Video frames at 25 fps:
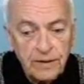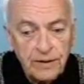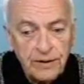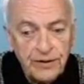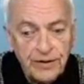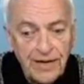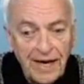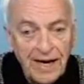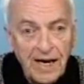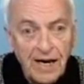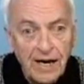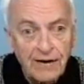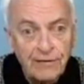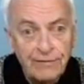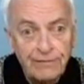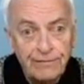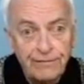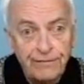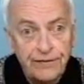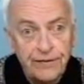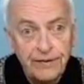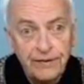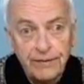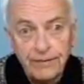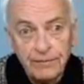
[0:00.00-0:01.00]
they have
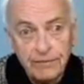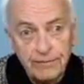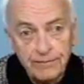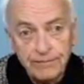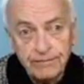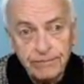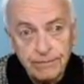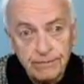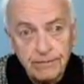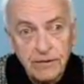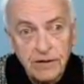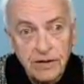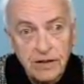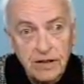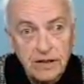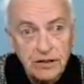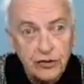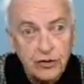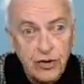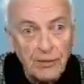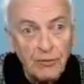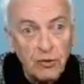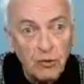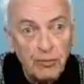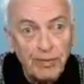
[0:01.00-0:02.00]

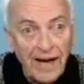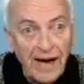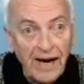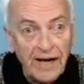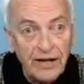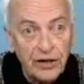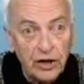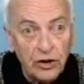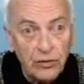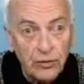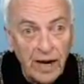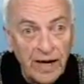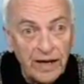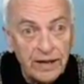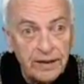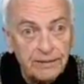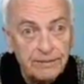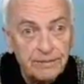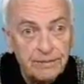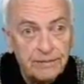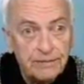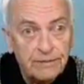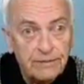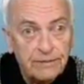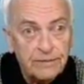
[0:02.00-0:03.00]
trouble paying their rent.
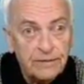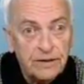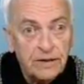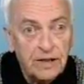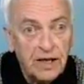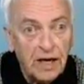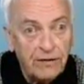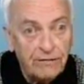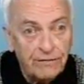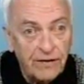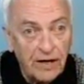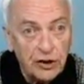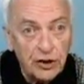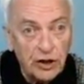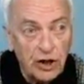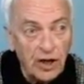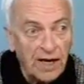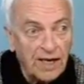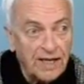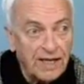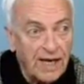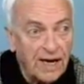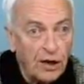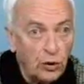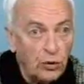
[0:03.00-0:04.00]
Eventually
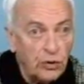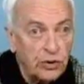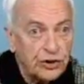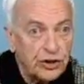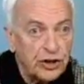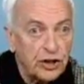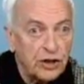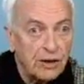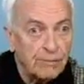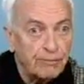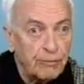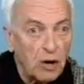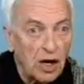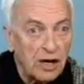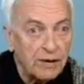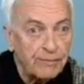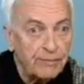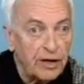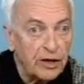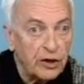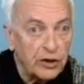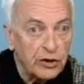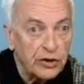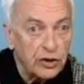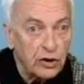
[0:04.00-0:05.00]
they lose their
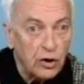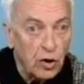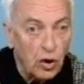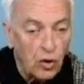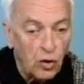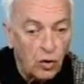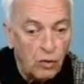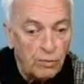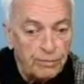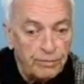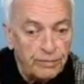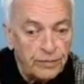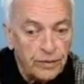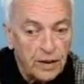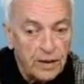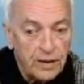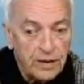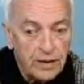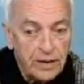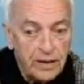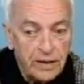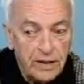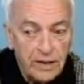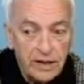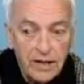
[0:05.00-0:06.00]
apartment or their home,
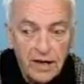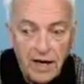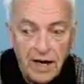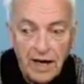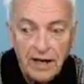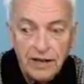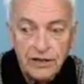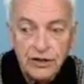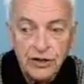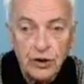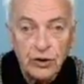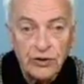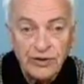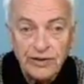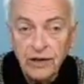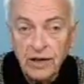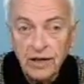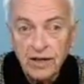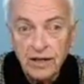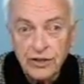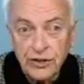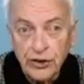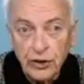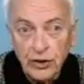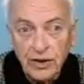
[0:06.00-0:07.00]
and so
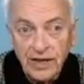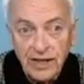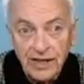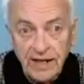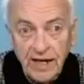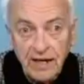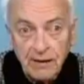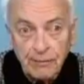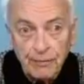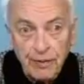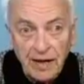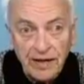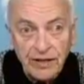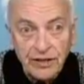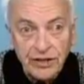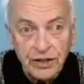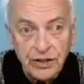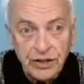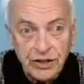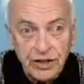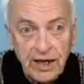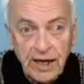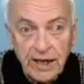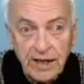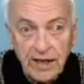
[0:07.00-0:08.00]
they need a place to
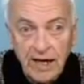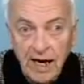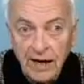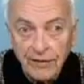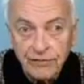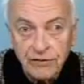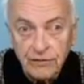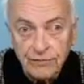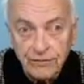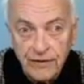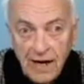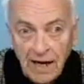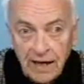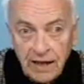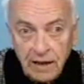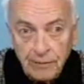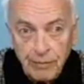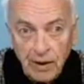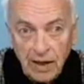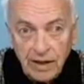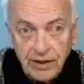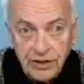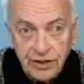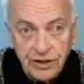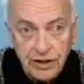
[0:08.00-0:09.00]
stay. They have to find a
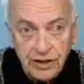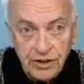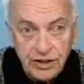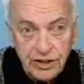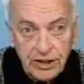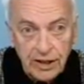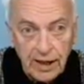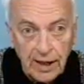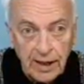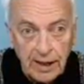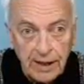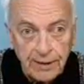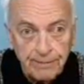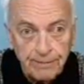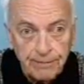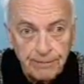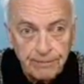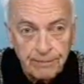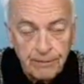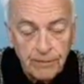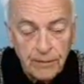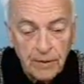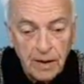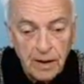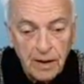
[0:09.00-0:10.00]
place to stay.
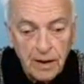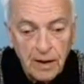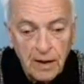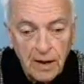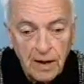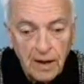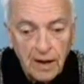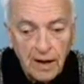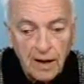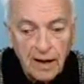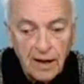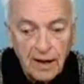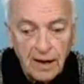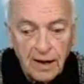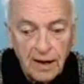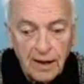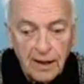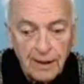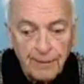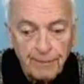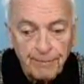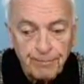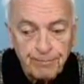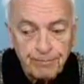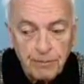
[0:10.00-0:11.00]

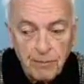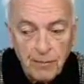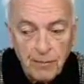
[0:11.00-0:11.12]
Other